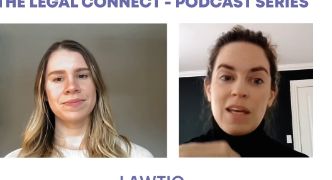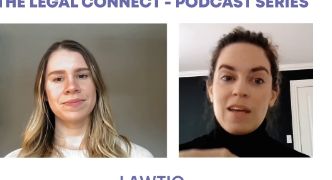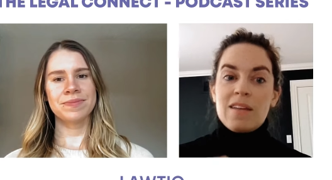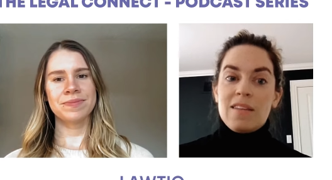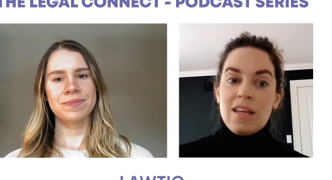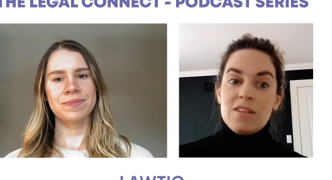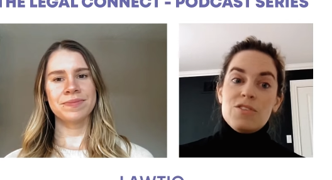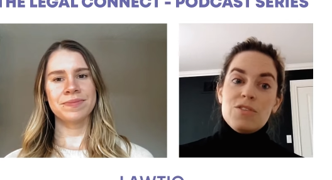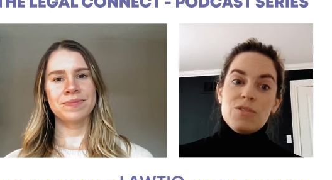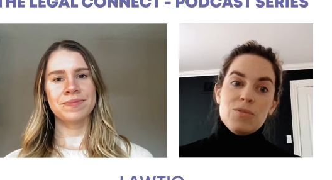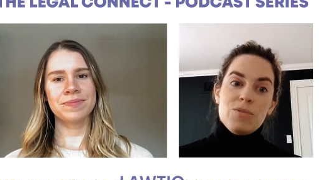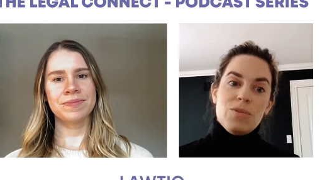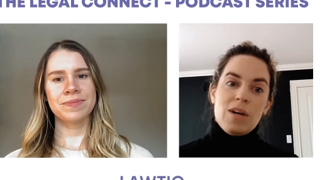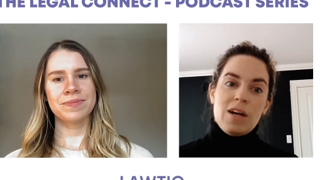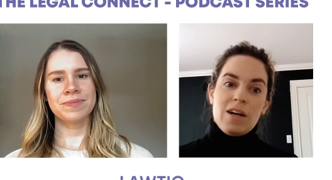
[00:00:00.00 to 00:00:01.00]
Speaker 1: about. They they
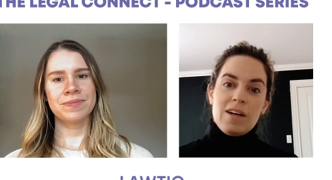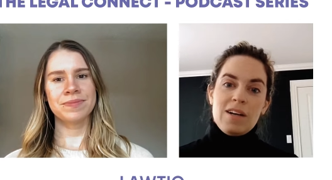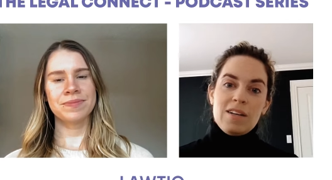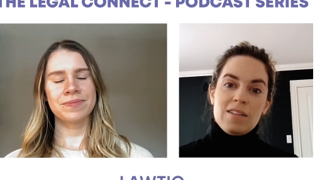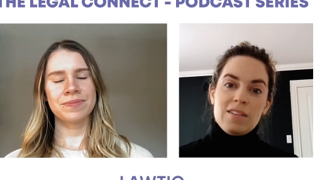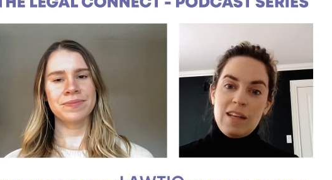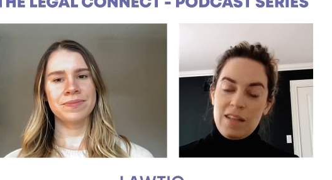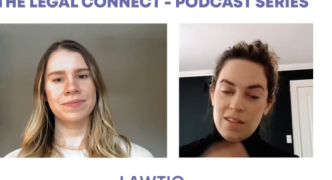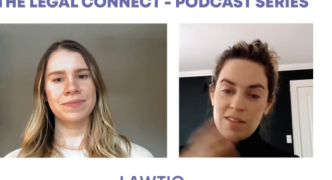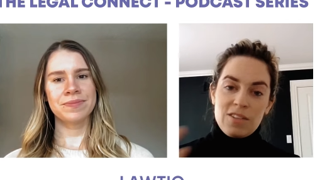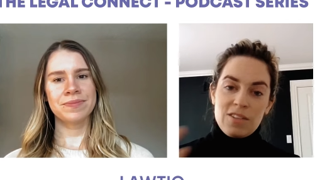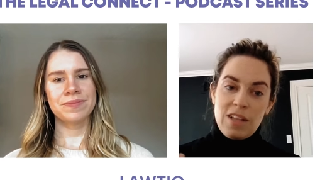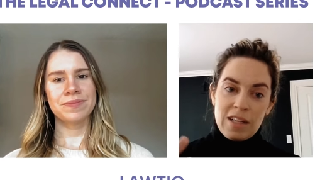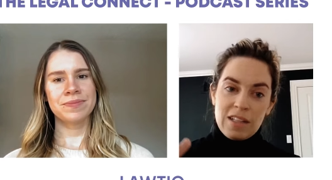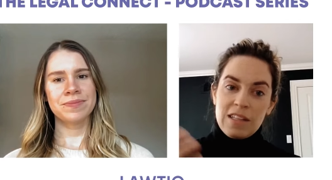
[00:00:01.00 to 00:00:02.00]
do uh, like
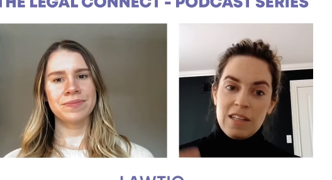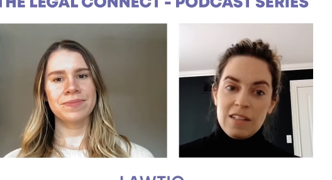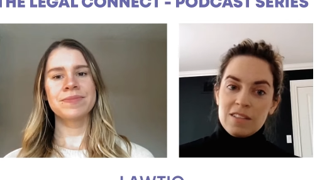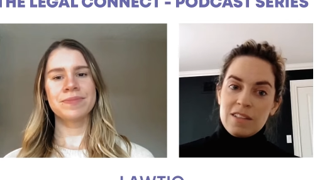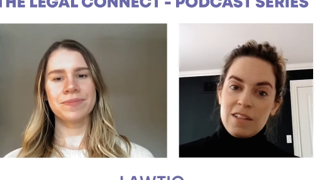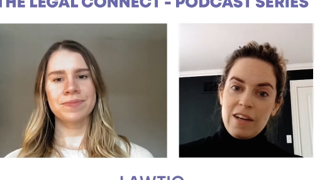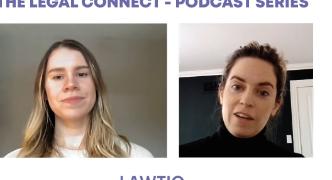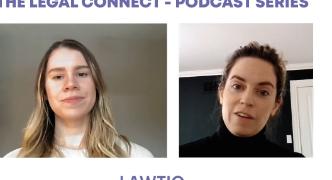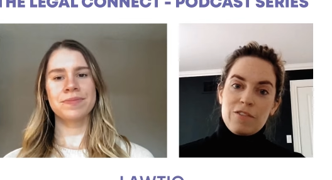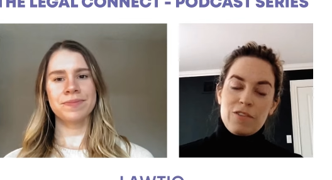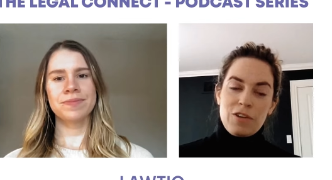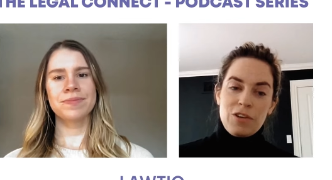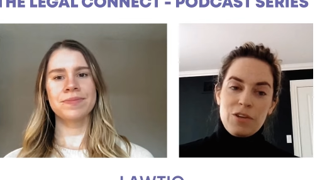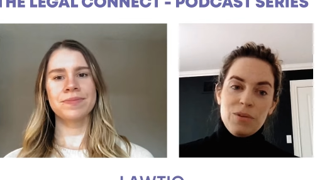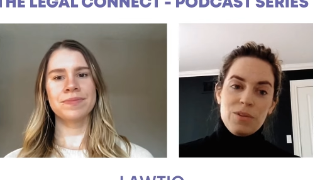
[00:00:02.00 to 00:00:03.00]
they're like a legal clinic
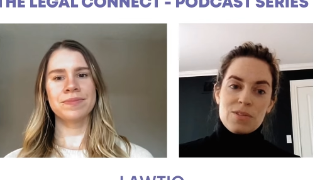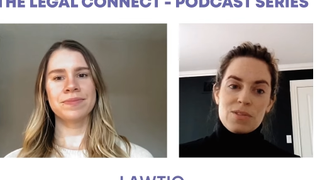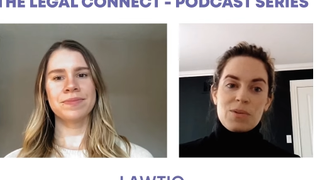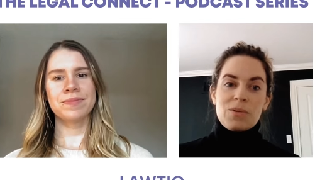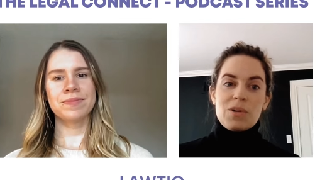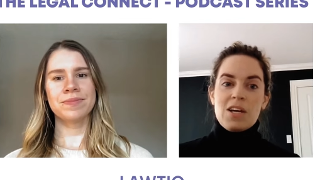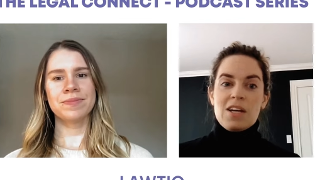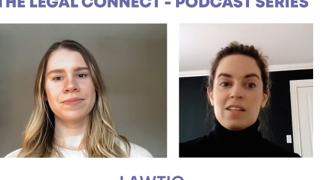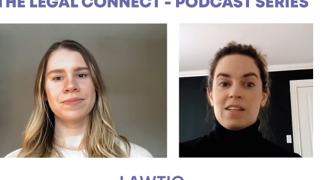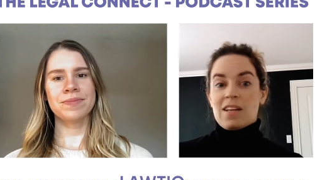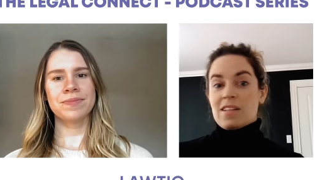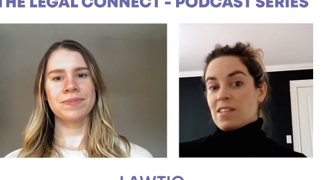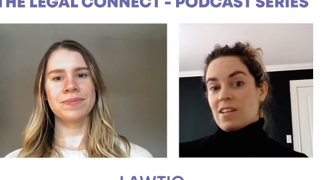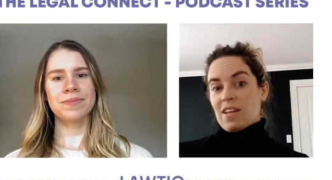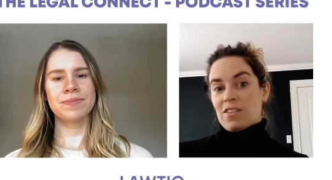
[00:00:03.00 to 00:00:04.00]
for youth, so
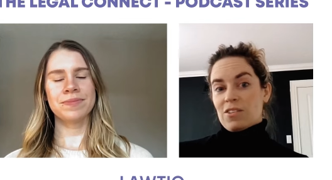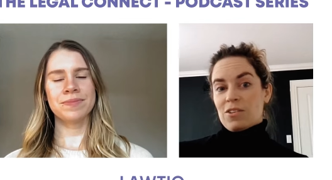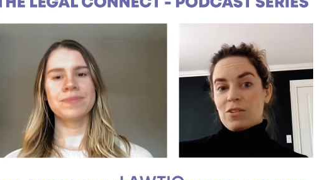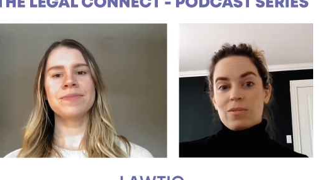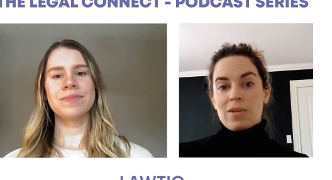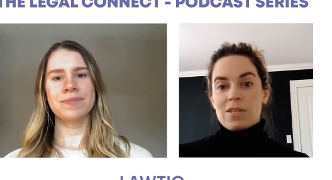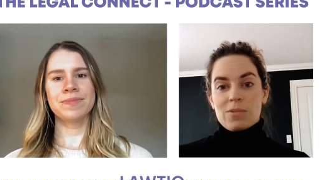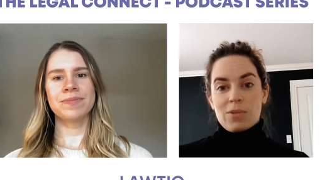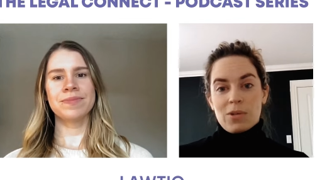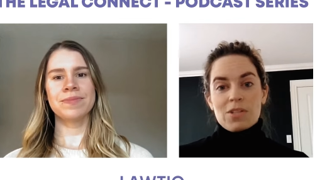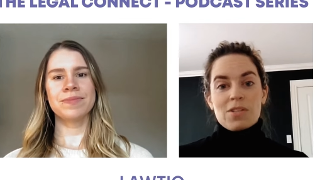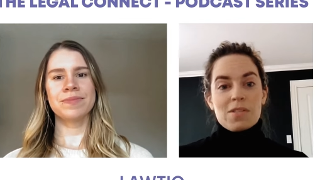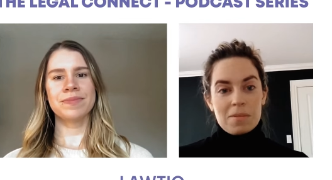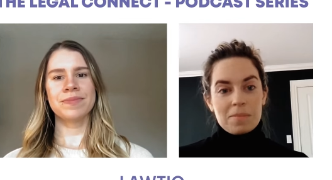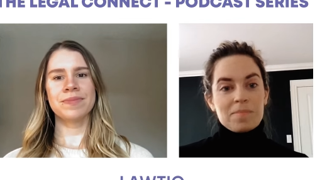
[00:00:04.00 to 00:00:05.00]
that's another good
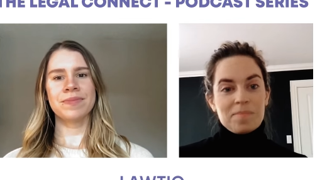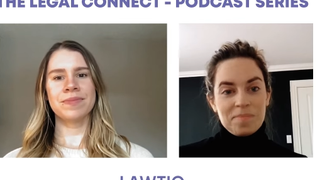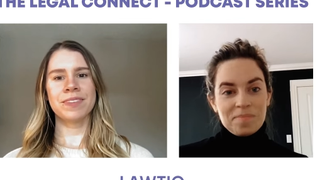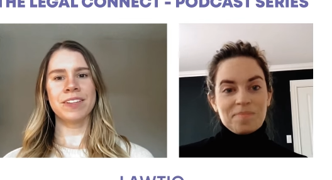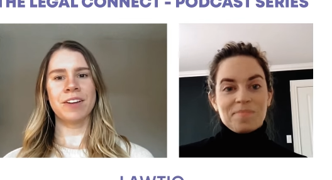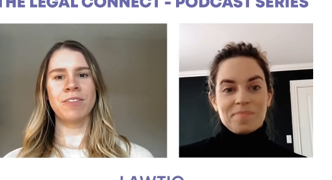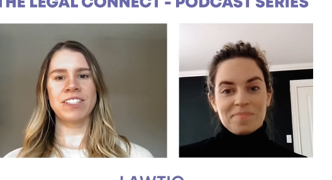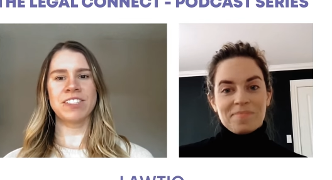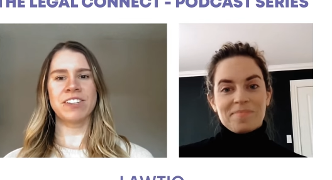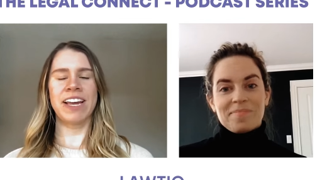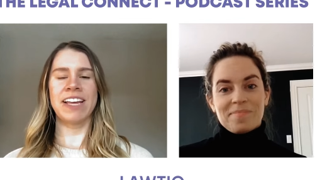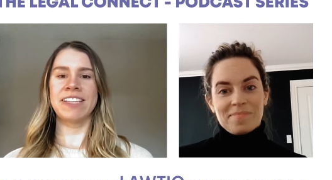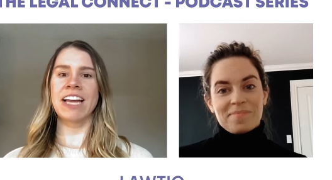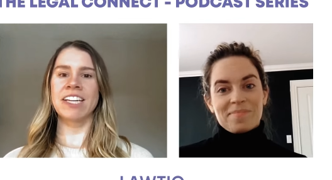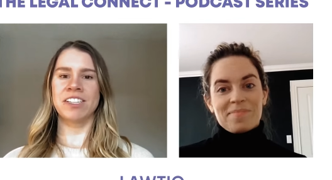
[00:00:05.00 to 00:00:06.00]
resource.
Speaker 2: Oh, that's great.
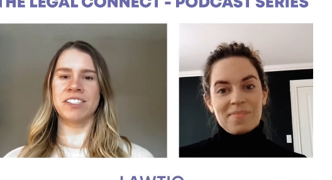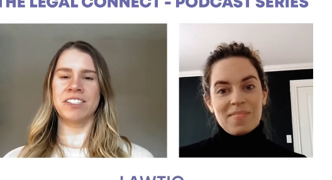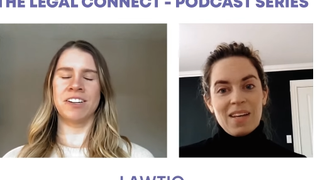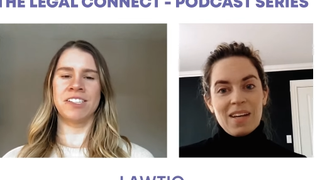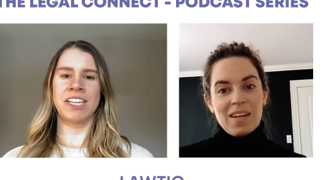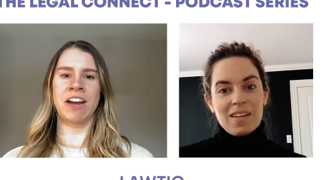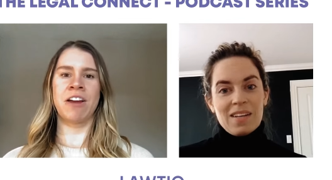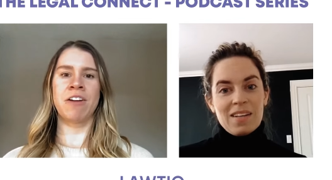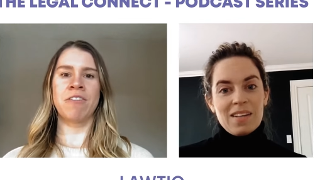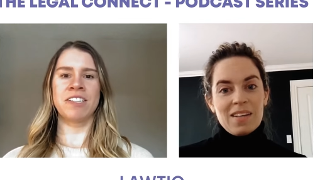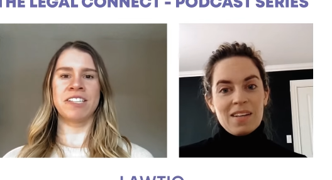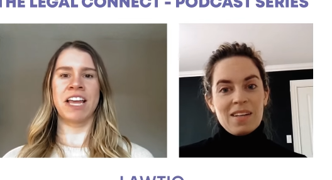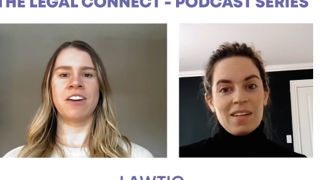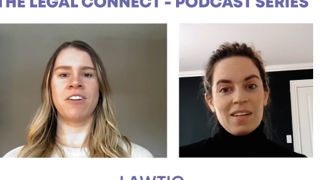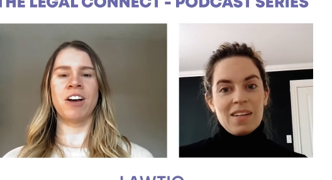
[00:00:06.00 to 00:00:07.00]
Is that just in Ontario or
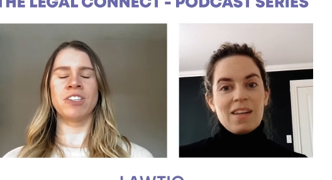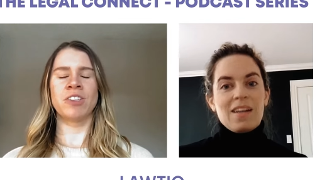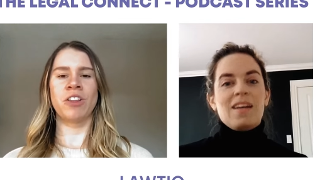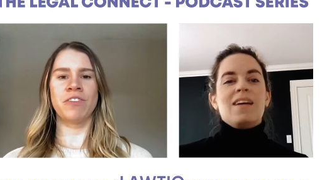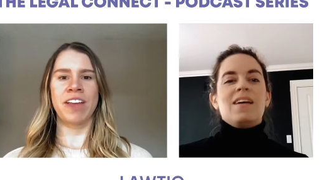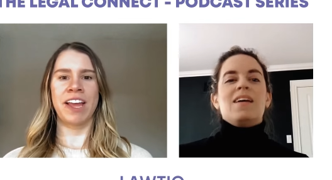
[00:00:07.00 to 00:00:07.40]
is that across all